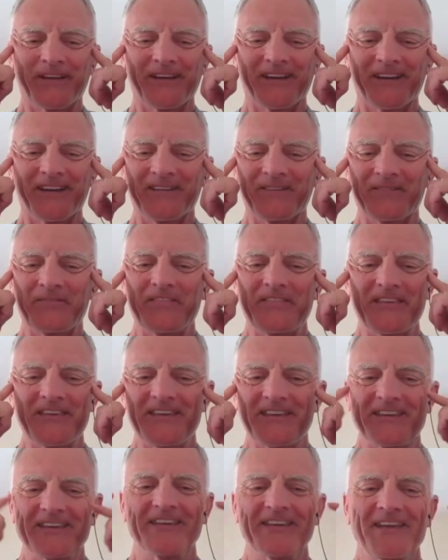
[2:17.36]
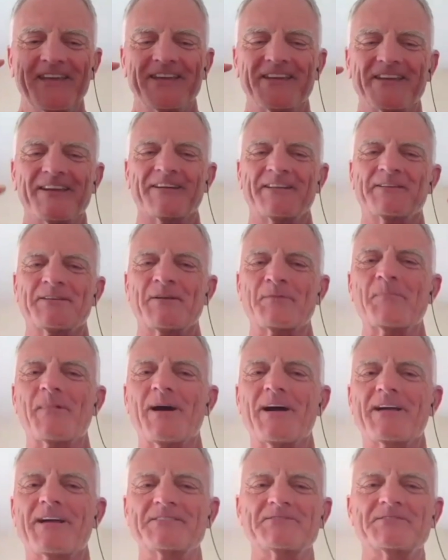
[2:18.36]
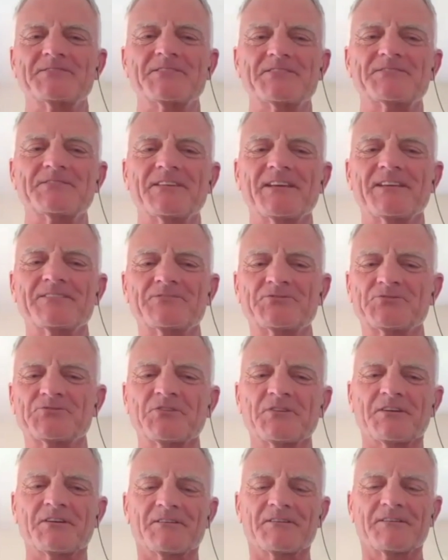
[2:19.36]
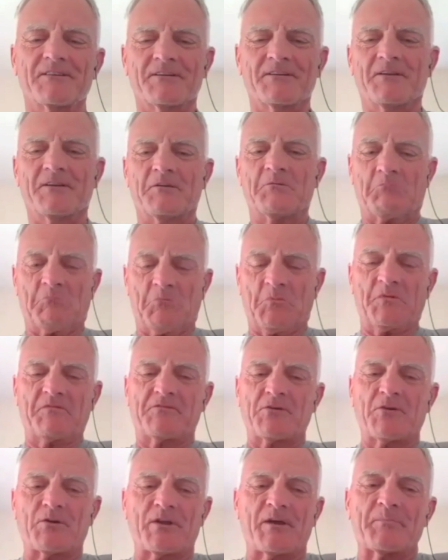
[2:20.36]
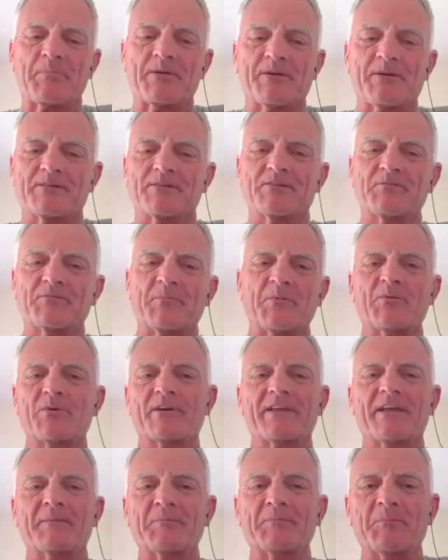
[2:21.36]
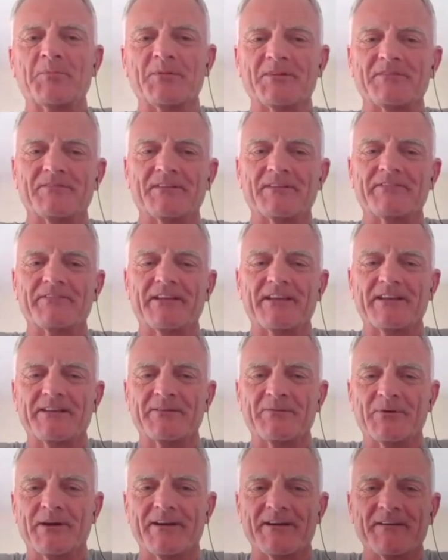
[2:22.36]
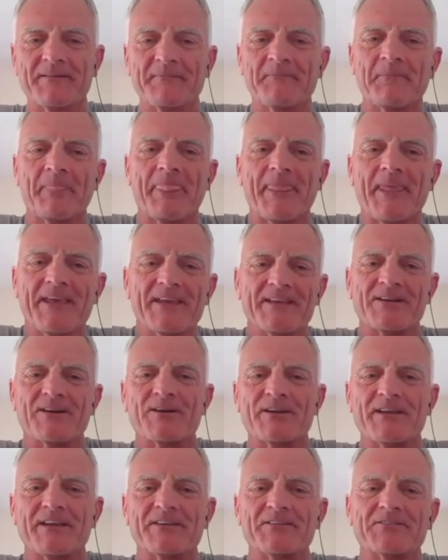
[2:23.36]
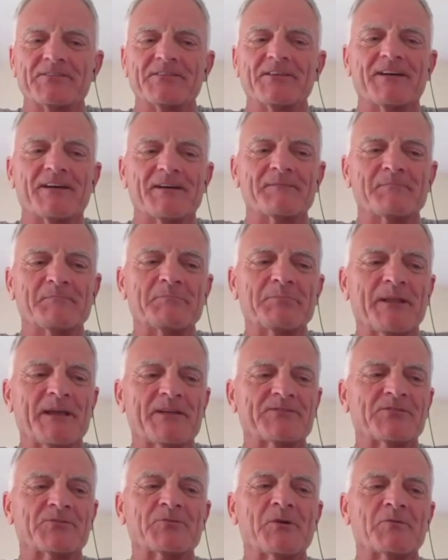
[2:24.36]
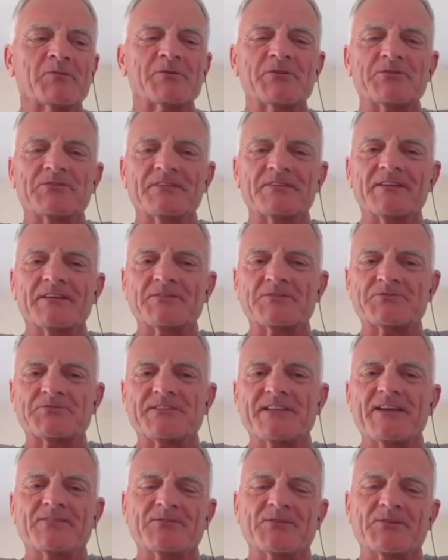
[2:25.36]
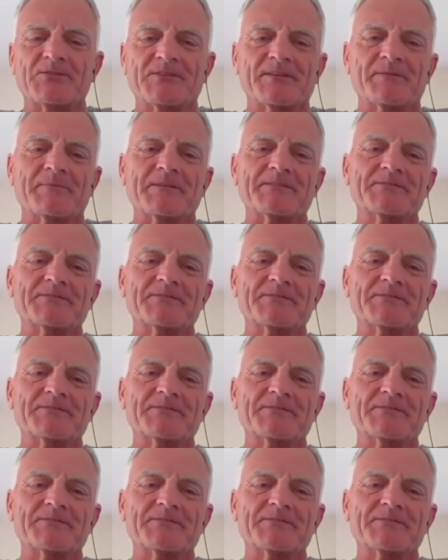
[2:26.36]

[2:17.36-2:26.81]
kind of thing got in our minds that said, sure, we've grown up here on Earth, but we're capable of living anywhere? In our case, plants are what we're using to understand those limits.